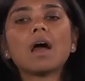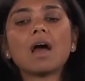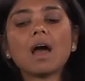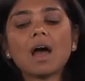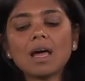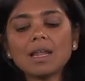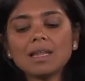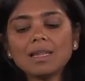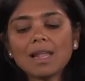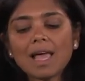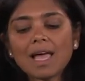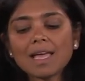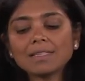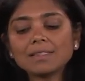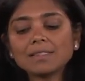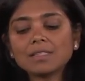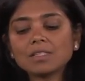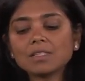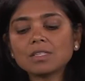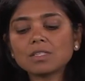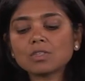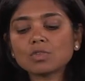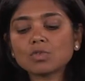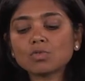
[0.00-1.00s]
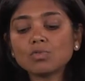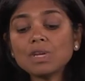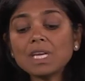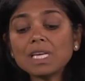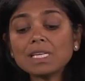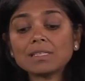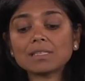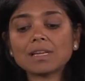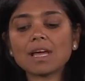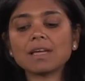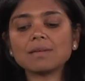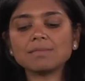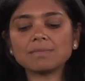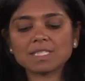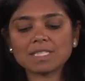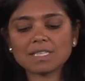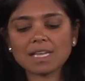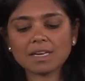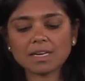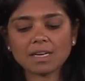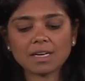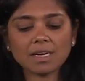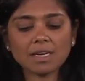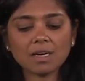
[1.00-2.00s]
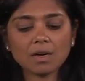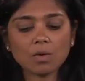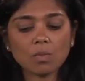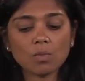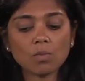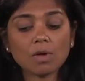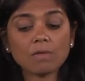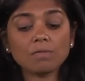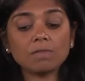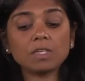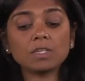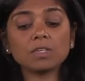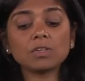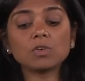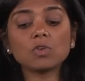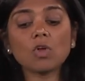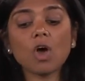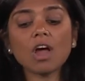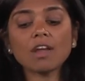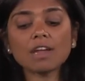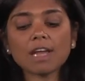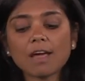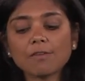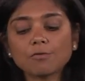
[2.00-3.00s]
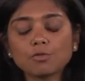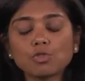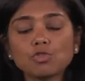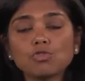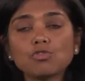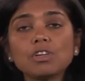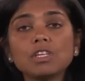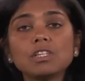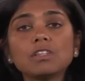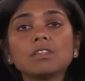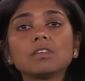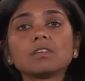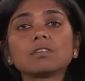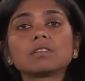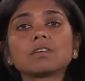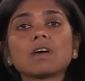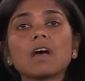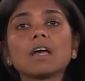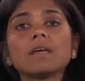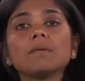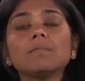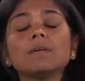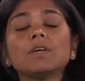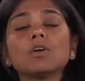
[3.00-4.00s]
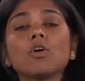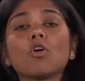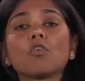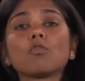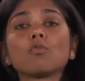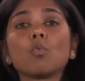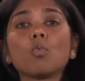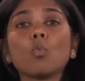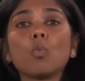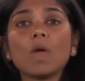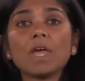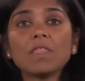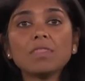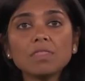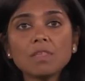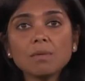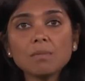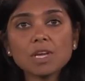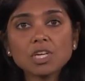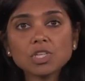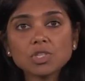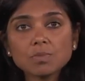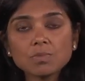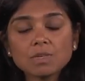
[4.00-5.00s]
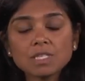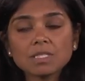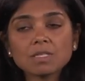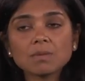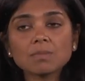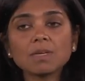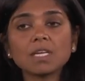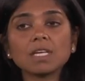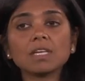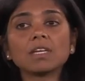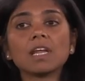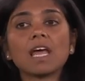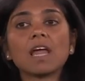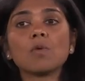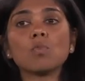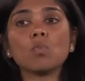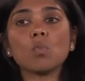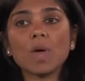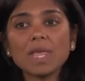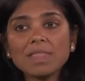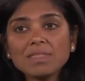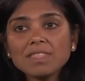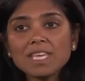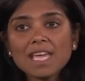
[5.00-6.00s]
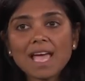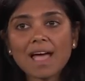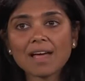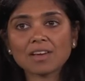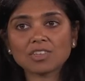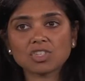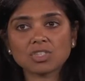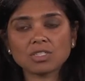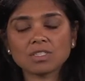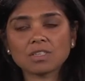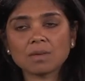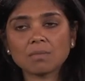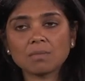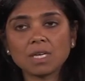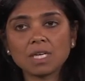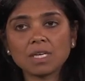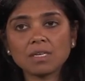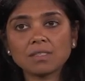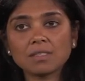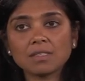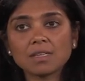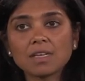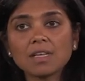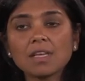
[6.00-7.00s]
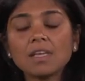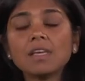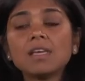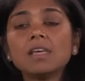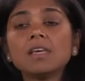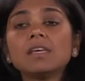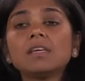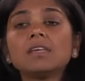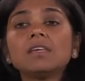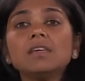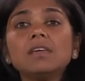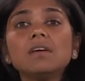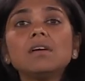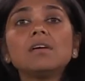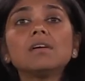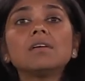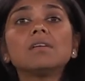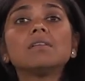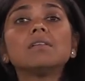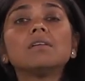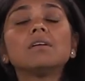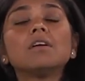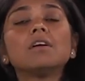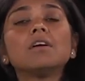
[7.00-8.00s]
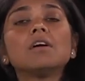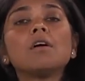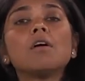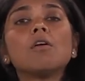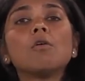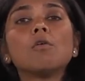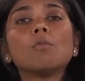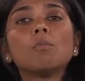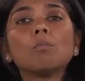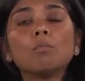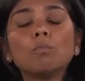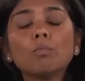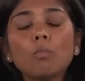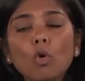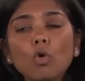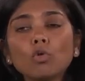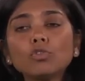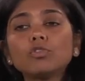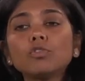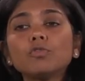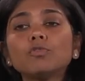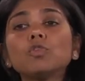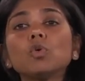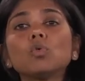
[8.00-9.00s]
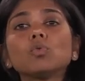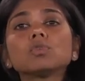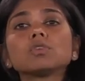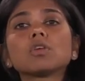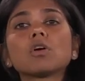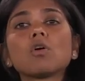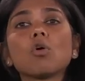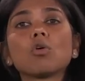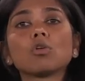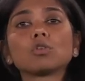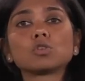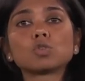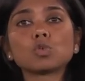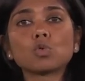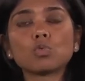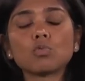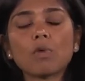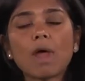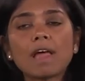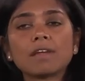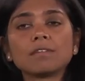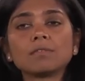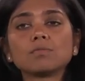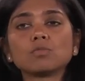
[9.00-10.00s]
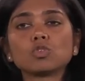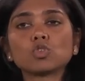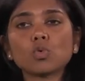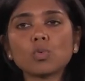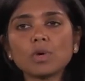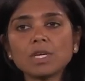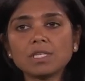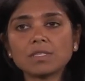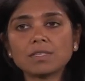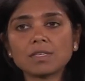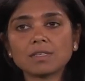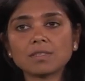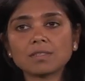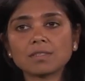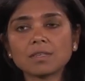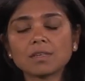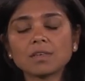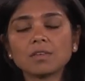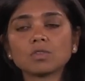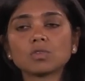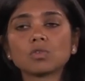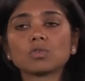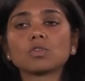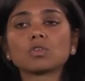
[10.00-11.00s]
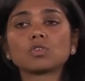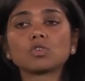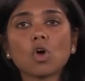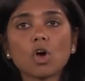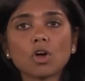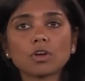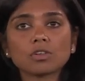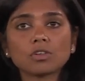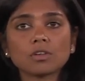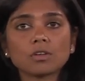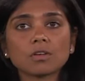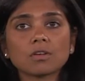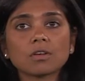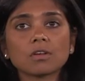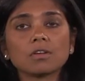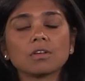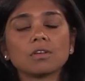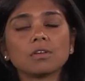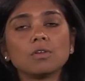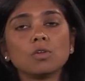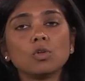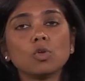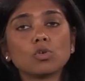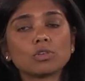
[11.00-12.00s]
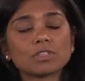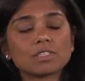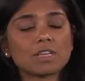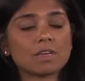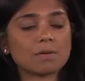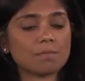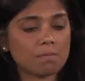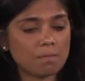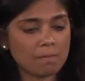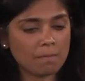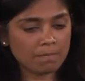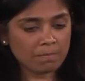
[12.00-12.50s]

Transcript: unlike the discrete time setting, where we did not have to treat the timing of when the measurements are made and when the actions are made, here, both of those are also random choices. So the doctor looks at